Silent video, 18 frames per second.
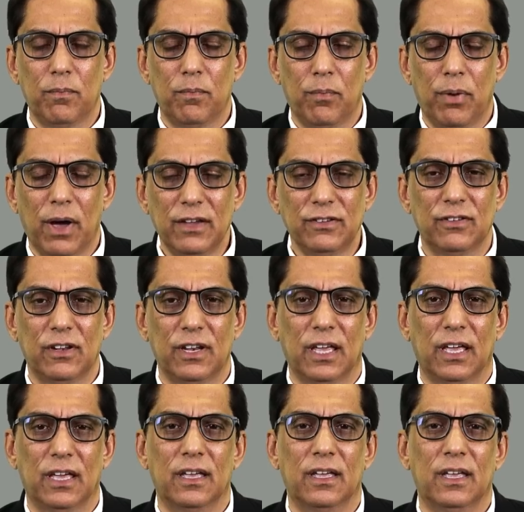
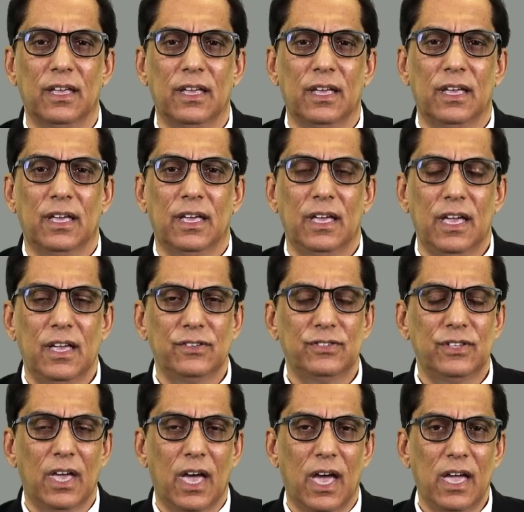puzzling, is
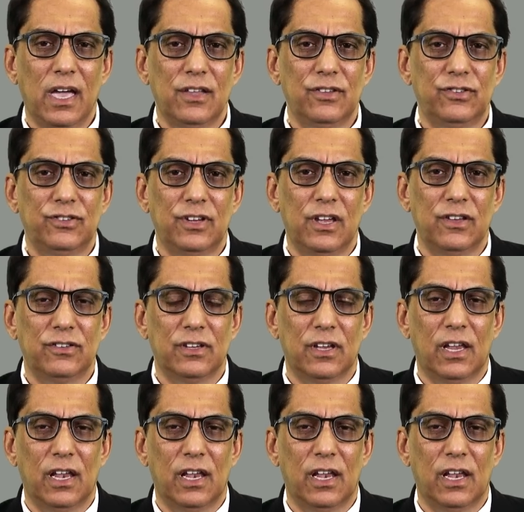the ANC's